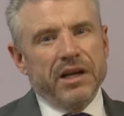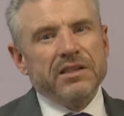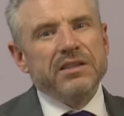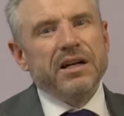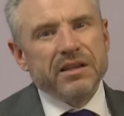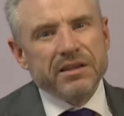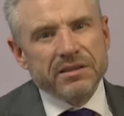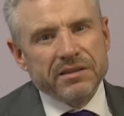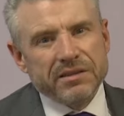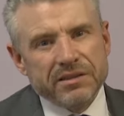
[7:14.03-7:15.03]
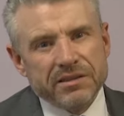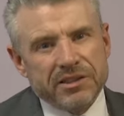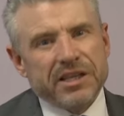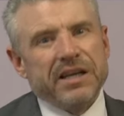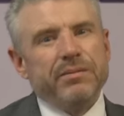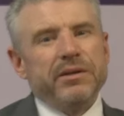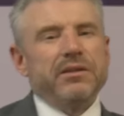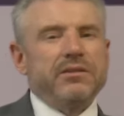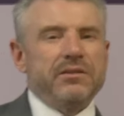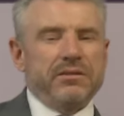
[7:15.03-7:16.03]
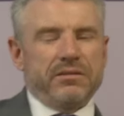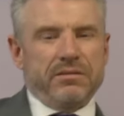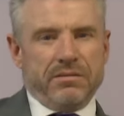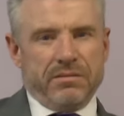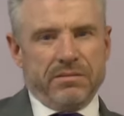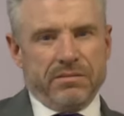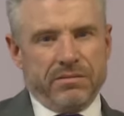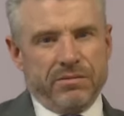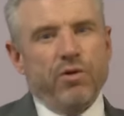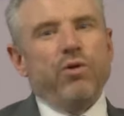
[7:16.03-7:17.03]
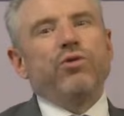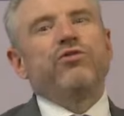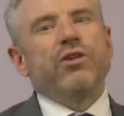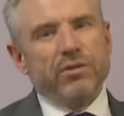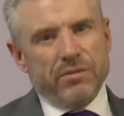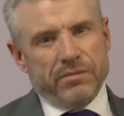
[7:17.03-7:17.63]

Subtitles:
another 10 minutes or so.